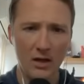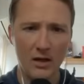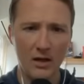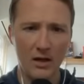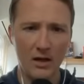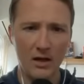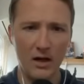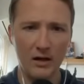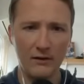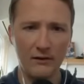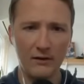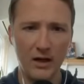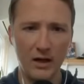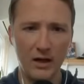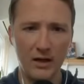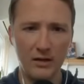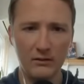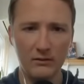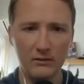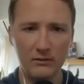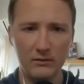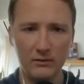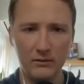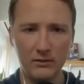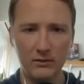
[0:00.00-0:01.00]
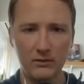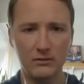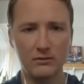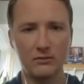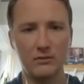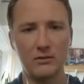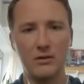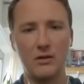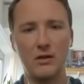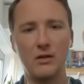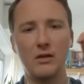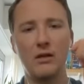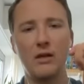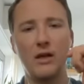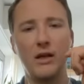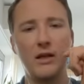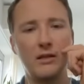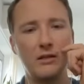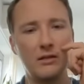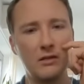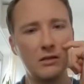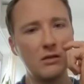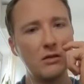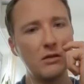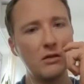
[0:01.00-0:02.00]
I've got a
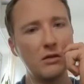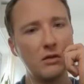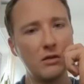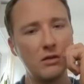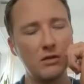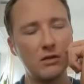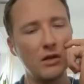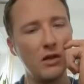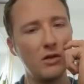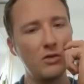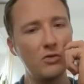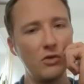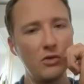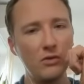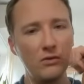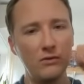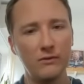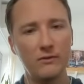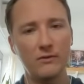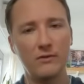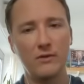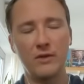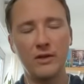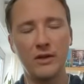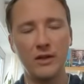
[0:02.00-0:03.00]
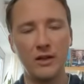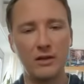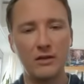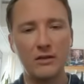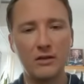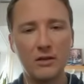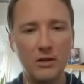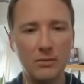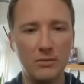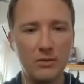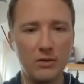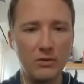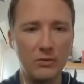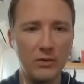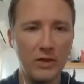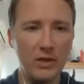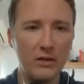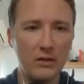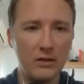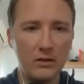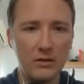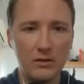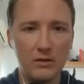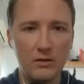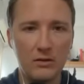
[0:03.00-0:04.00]
light schedule for the next couple of
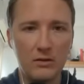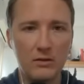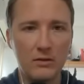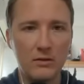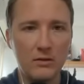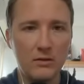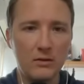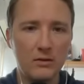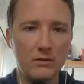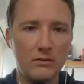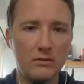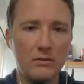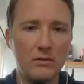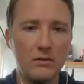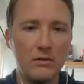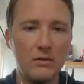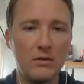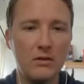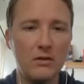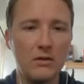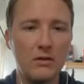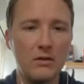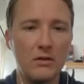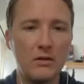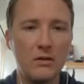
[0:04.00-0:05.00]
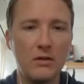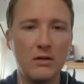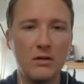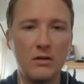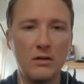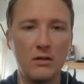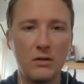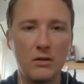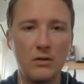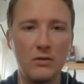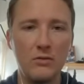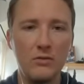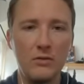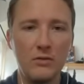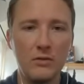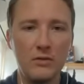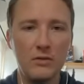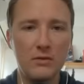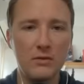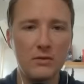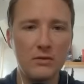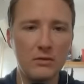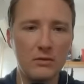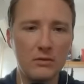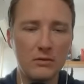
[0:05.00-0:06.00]
weeks. Loose.